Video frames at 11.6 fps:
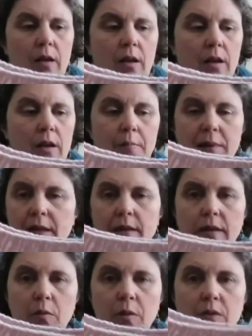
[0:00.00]
But I
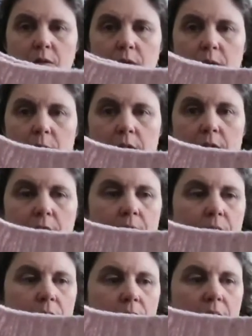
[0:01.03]
think it works really well.
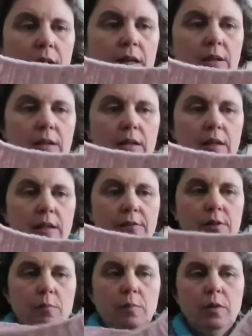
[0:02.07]
And I had just
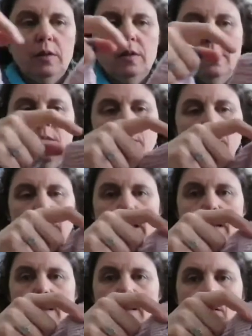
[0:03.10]
enough to put these little
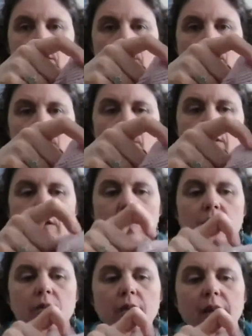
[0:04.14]
black or darker
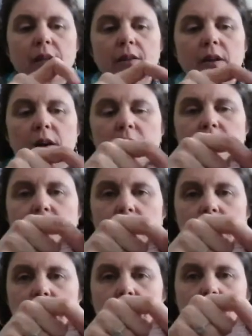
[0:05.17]
gray dots at
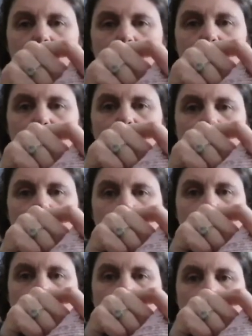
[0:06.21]
the top.
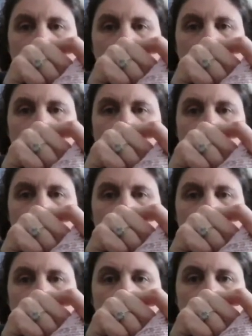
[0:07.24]
I think
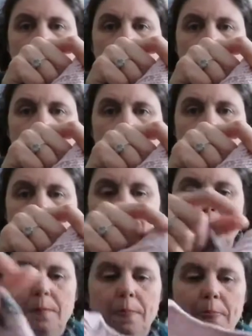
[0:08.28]
that looks quite pretty.
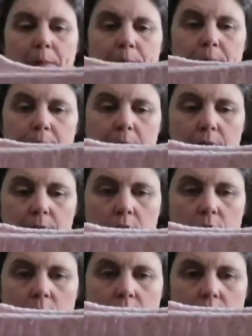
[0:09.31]

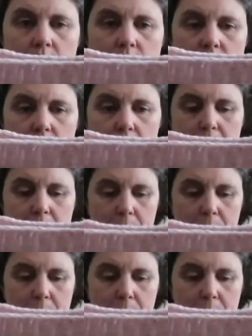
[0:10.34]
So that's fun.